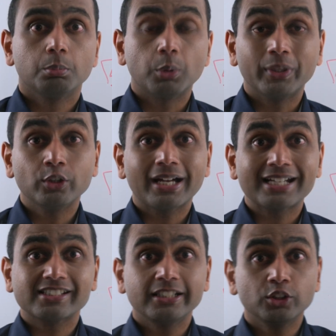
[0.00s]
But we're not
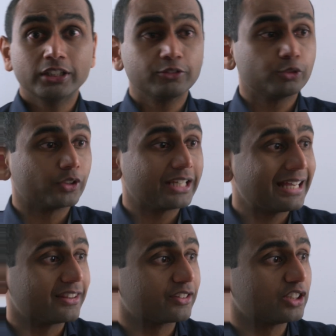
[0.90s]
actually looking for the
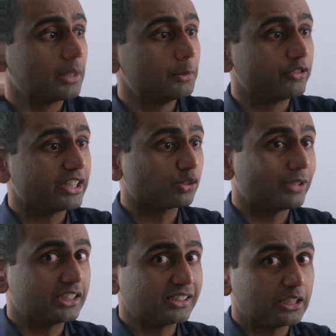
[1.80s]
nth term of this
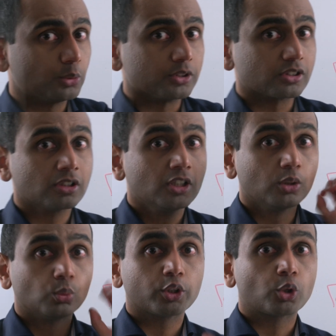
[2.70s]
red sequence.
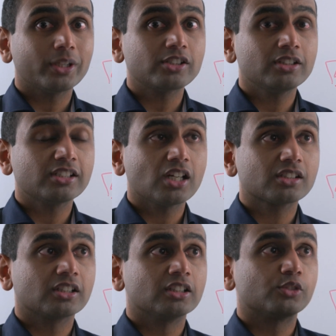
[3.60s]
What the question is
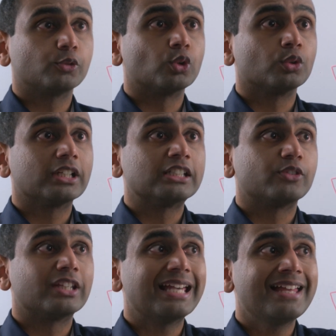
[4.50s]
asking us for is
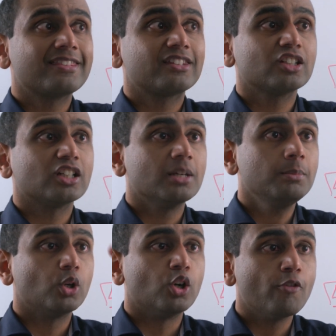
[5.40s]
for the nth
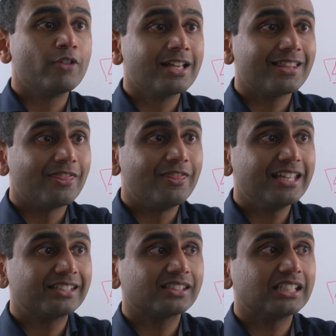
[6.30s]
term of
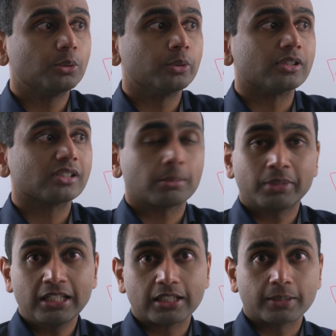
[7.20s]
this sequence up
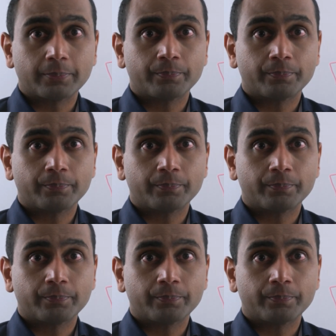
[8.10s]
here.